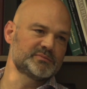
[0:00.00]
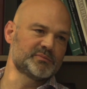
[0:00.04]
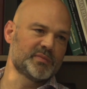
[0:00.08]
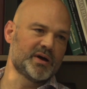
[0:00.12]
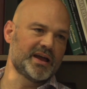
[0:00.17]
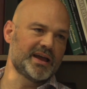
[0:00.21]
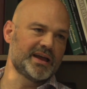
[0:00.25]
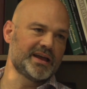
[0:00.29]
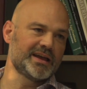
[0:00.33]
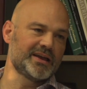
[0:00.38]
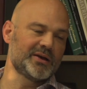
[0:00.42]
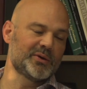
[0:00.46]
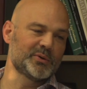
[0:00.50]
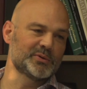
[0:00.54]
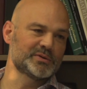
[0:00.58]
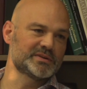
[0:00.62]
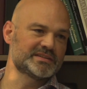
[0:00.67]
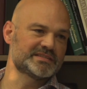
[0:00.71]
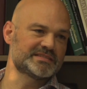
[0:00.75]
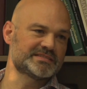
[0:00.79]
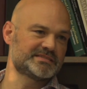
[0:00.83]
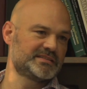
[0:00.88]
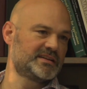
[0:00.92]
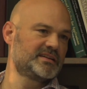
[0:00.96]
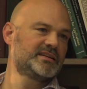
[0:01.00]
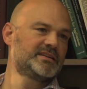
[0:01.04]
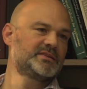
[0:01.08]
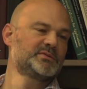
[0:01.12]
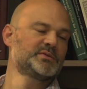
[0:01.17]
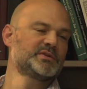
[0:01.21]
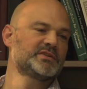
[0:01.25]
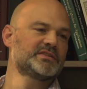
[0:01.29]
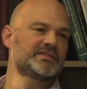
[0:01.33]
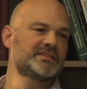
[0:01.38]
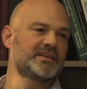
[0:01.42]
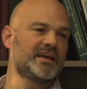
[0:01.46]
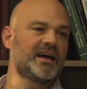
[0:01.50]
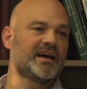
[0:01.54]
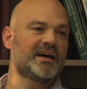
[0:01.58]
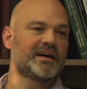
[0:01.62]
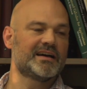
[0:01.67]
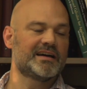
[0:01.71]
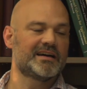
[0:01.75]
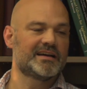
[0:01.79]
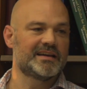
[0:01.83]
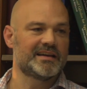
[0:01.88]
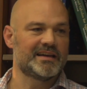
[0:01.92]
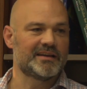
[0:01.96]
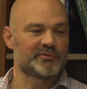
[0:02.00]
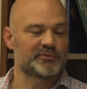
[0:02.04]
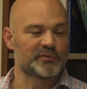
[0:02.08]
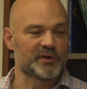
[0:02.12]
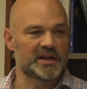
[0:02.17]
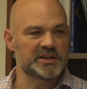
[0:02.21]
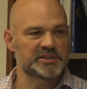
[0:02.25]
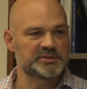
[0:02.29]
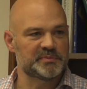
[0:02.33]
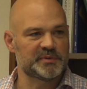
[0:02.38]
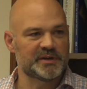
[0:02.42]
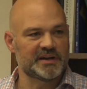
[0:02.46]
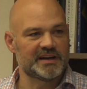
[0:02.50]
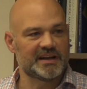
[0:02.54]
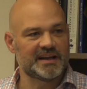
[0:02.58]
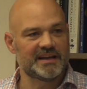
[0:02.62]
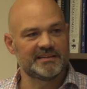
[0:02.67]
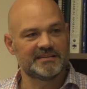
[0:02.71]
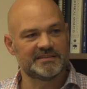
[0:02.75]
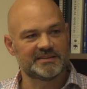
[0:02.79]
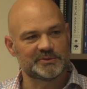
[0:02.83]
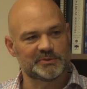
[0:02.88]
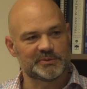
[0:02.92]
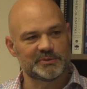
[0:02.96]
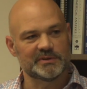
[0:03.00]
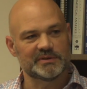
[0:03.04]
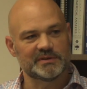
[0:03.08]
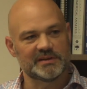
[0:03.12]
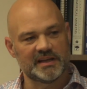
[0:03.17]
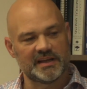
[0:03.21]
my oldest son was a freshman in high school.